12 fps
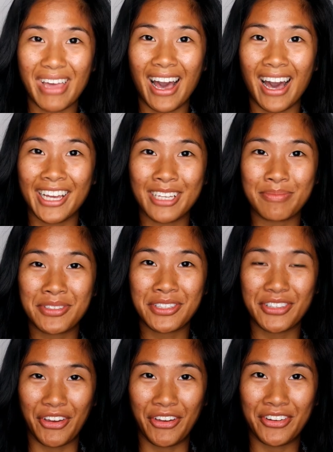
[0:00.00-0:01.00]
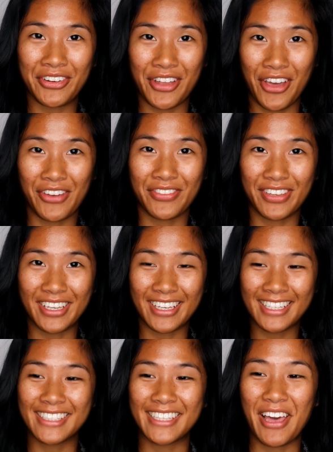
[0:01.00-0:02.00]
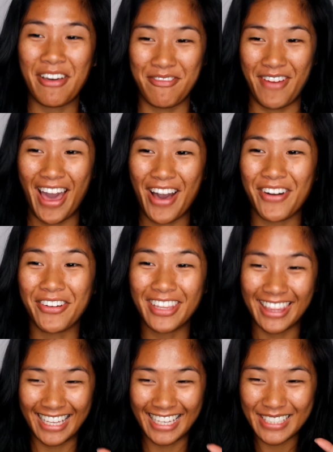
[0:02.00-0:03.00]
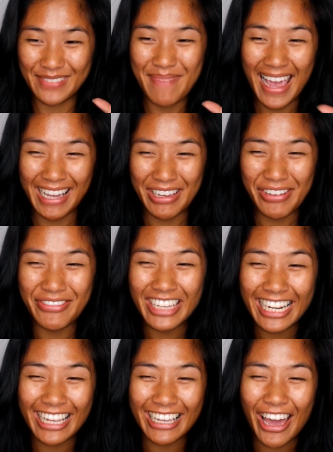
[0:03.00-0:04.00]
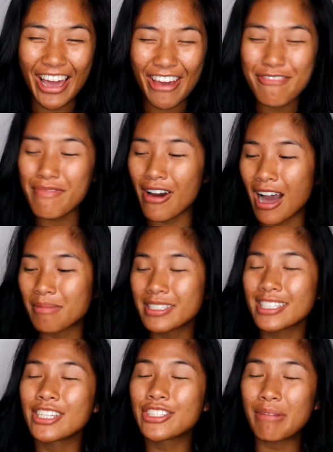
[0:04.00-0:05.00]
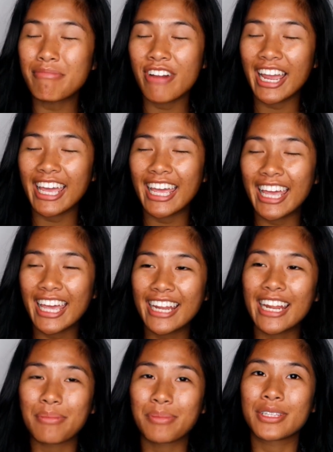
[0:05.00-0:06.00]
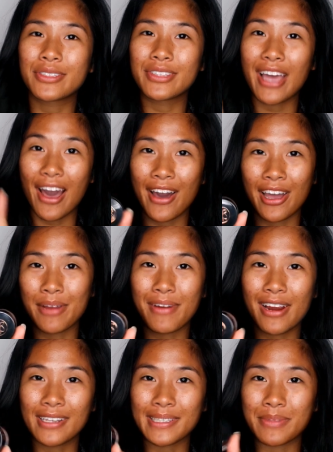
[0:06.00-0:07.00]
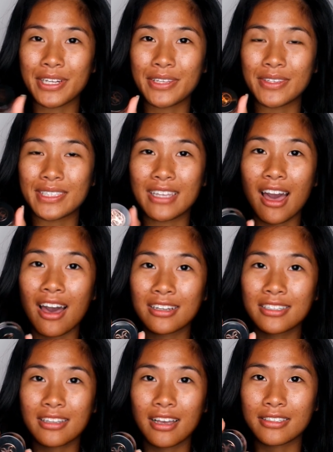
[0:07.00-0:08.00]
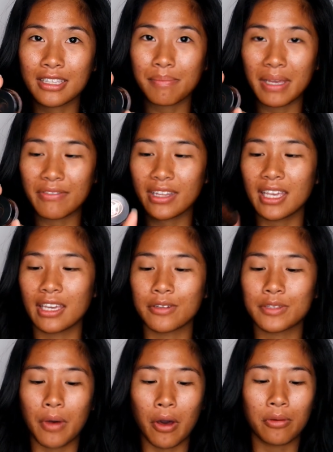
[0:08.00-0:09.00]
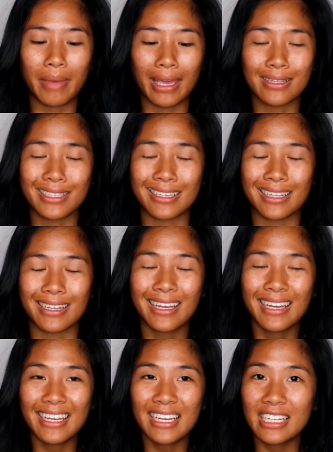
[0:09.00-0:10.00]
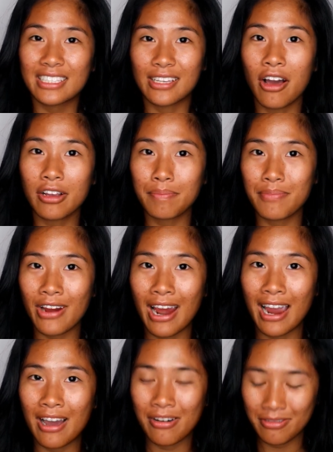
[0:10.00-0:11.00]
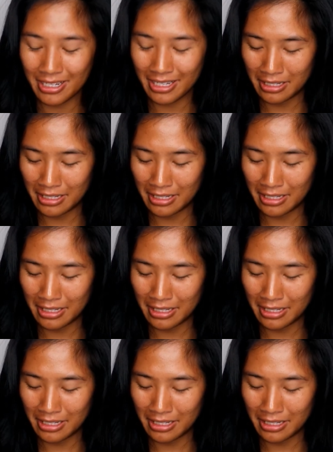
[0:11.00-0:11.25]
I am so nervous about this makeup video, but I'm just gonna jump right in and I'm gonna do the eyebrows. I'm gonna use the Anastasia Beverly Hills Pomade in dark brown.